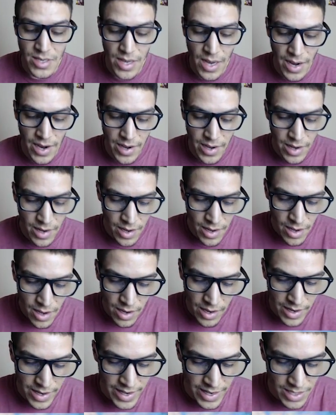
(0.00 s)
side.
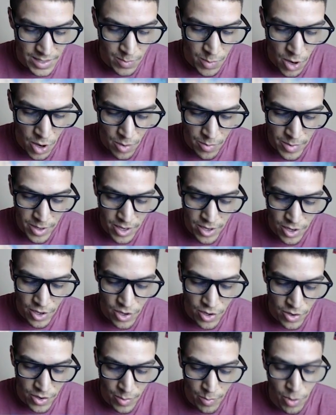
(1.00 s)
He has a permanent. You can
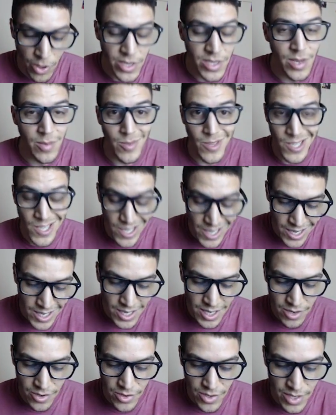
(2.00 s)
only place up to 6
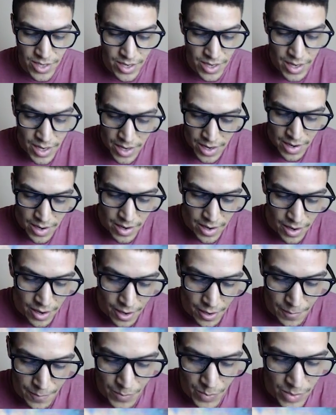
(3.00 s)
energy.
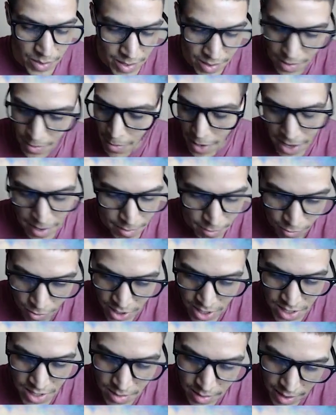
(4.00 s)
The main
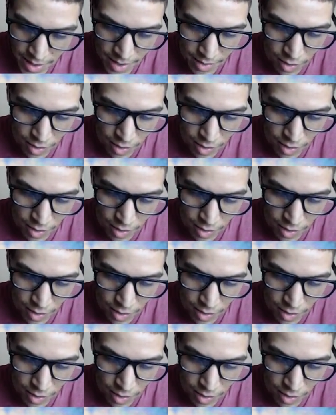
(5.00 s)
reason that